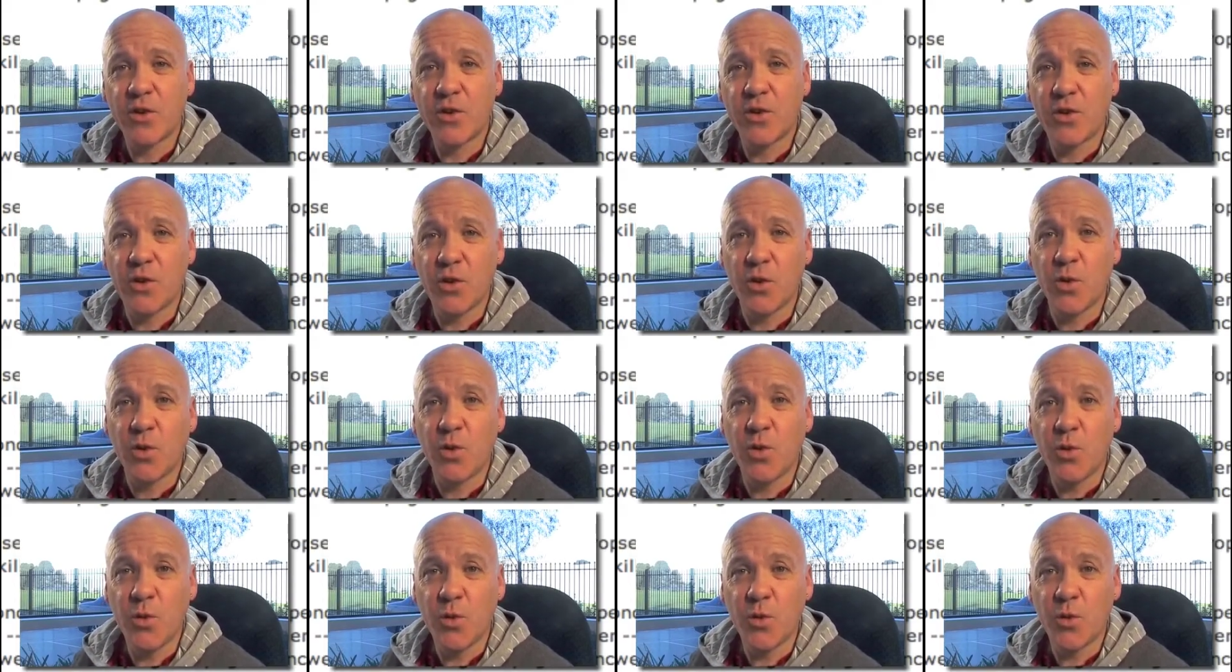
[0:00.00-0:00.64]

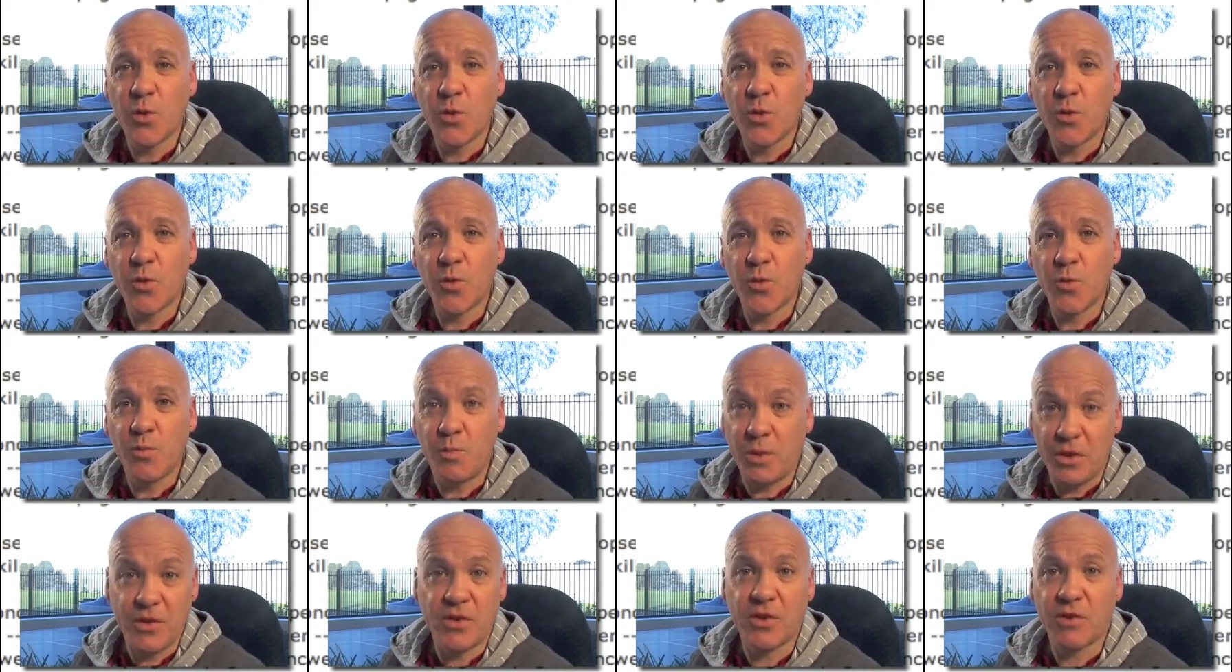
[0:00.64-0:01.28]
to
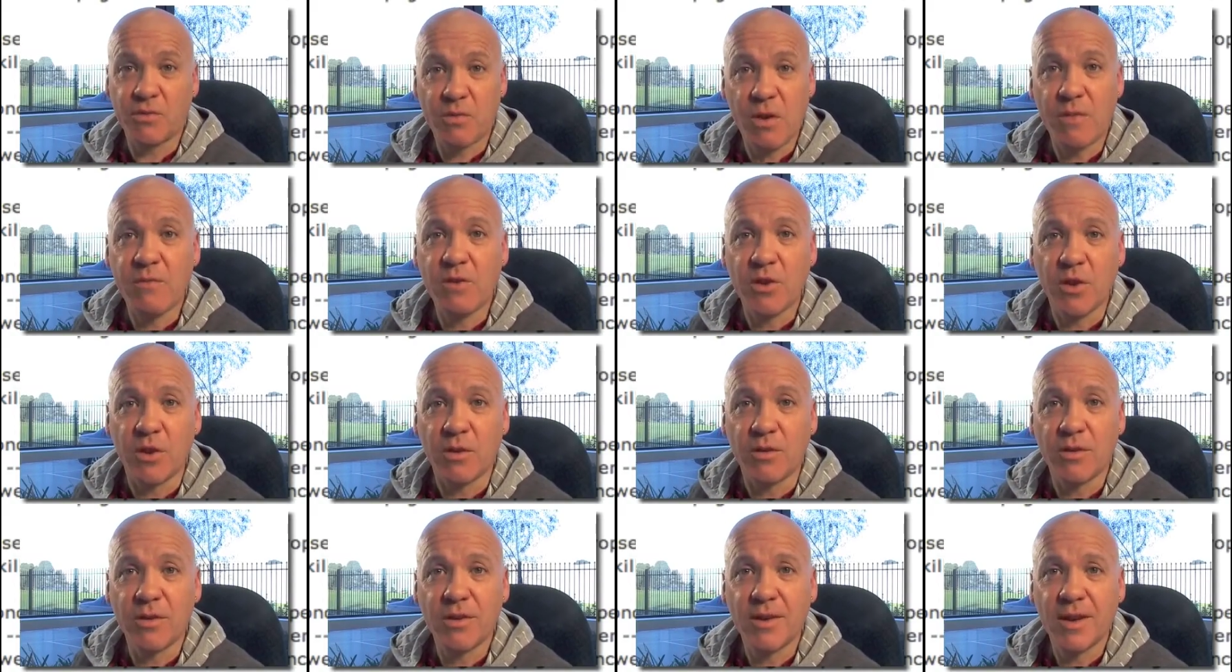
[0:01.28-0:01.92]
business
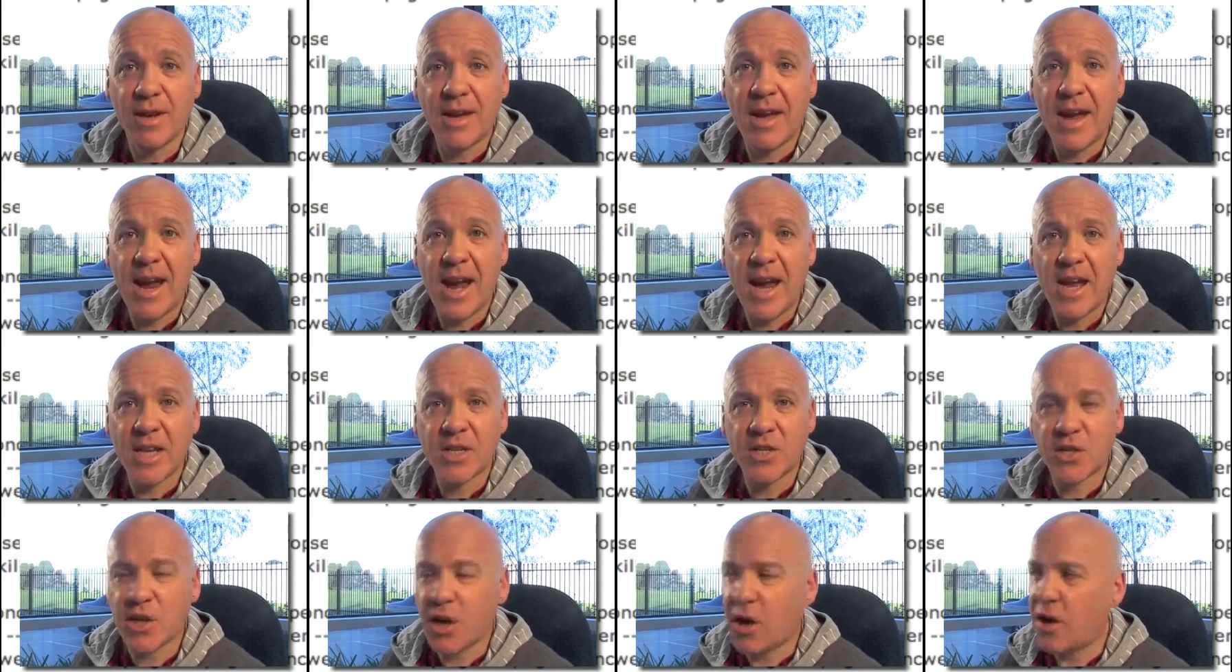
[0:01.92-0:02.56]
revenue.
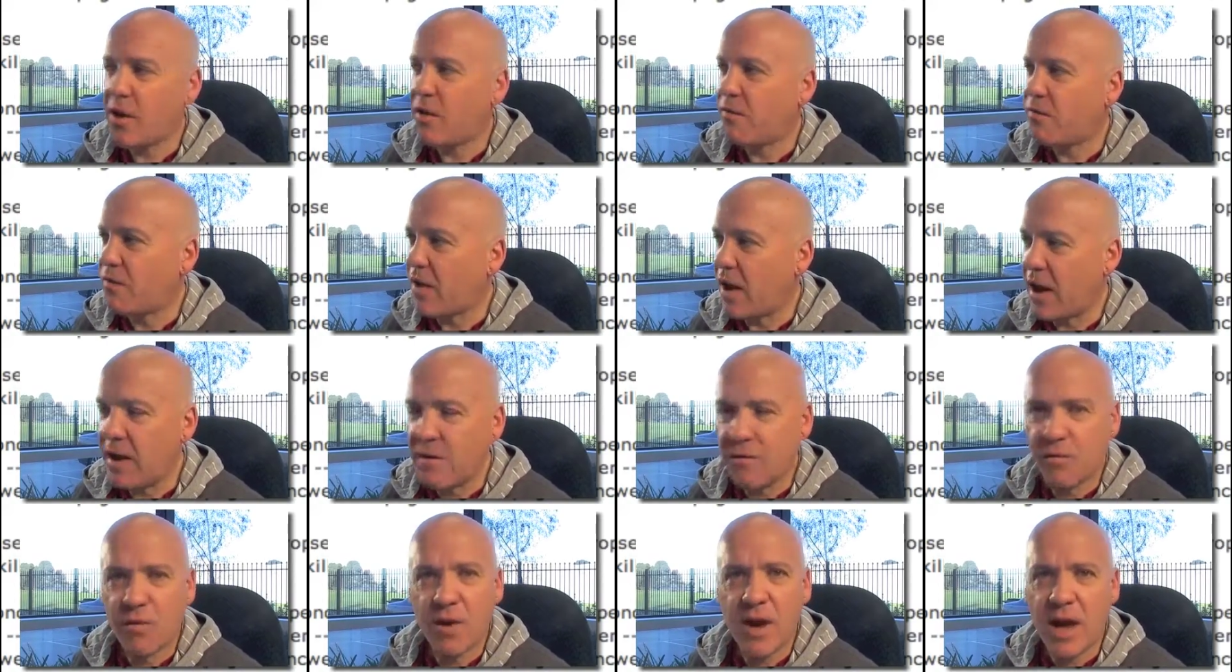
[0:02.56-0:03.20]
So for
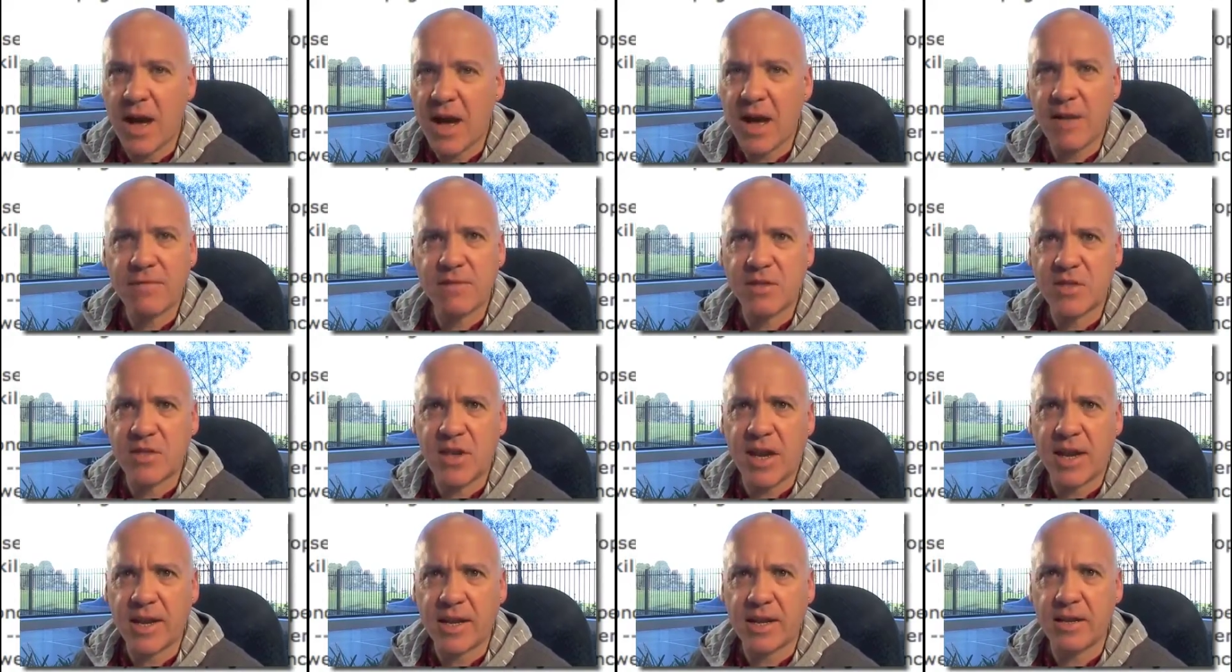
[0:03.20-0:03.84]
every half a
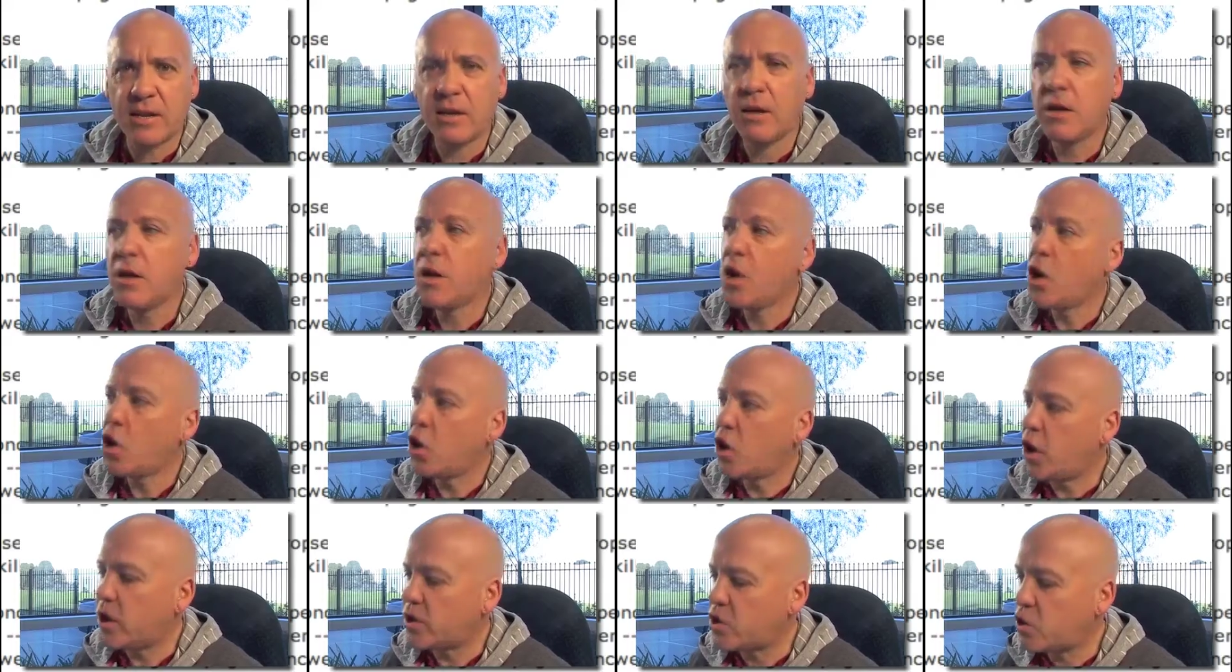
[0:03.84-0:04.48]
second,
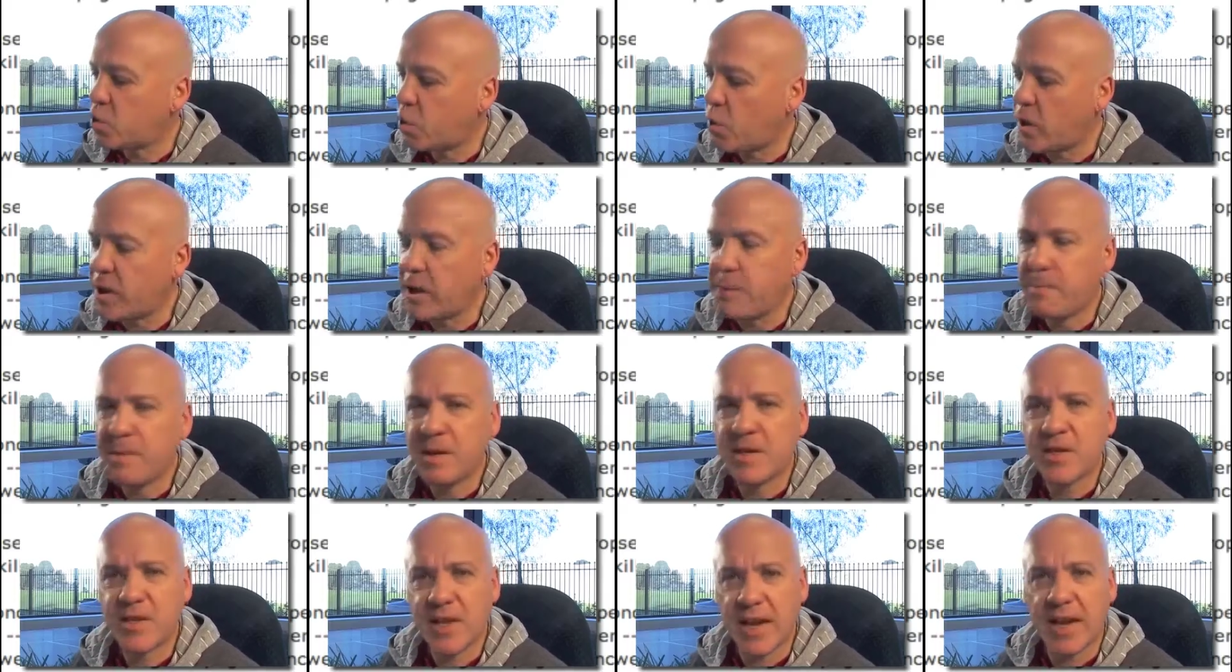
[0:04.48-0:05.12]
a
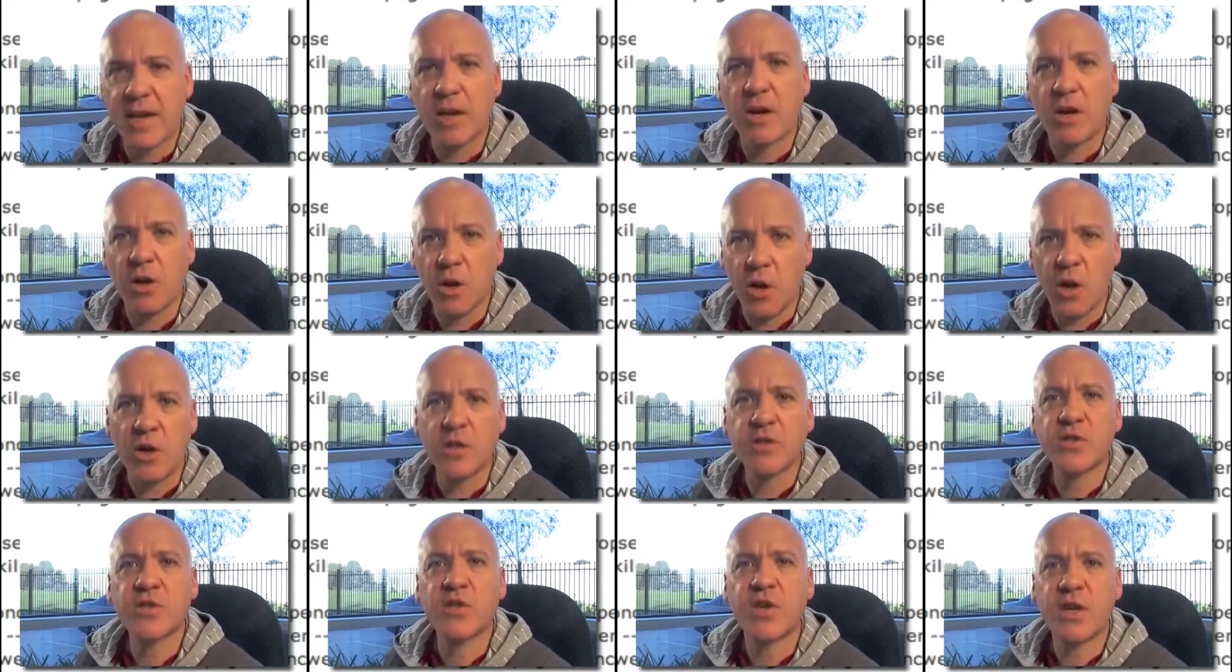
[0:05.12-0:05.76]
20%
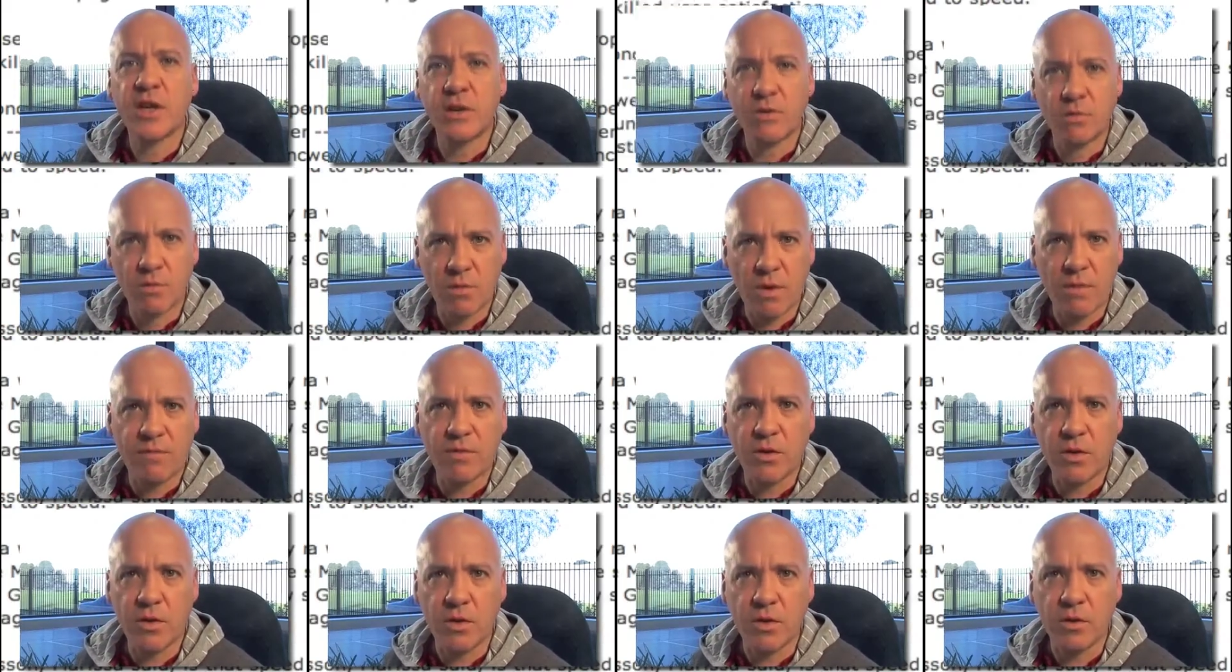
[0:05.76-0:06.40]
loss in
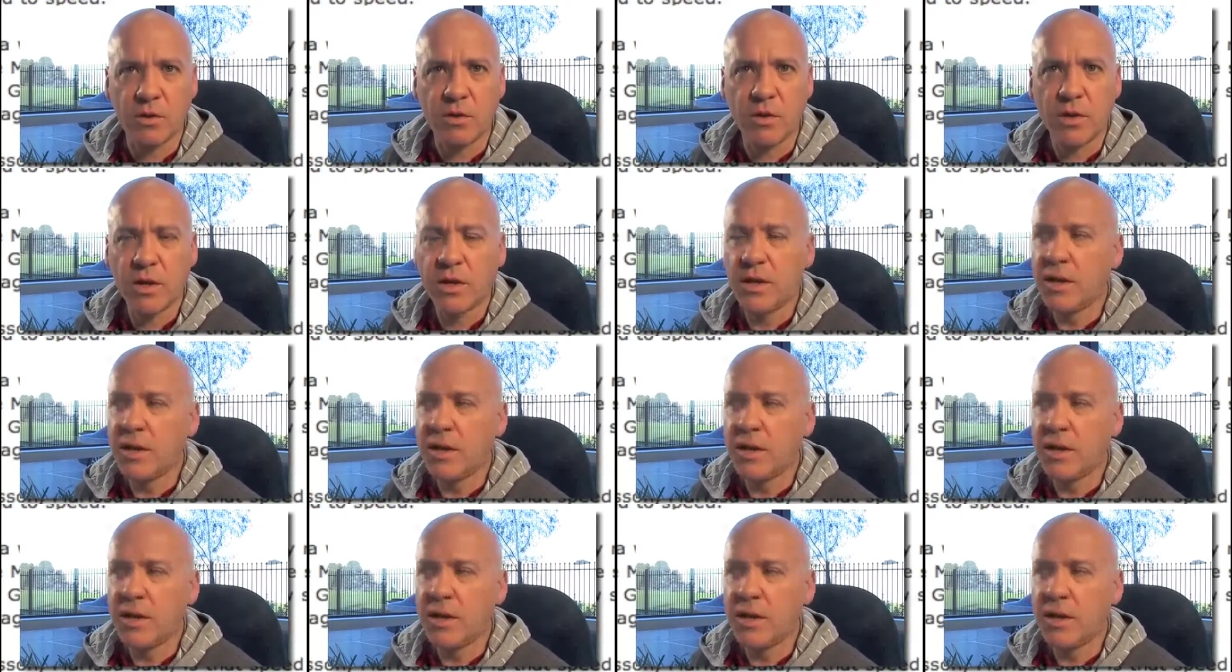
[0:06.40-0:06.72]
revenue.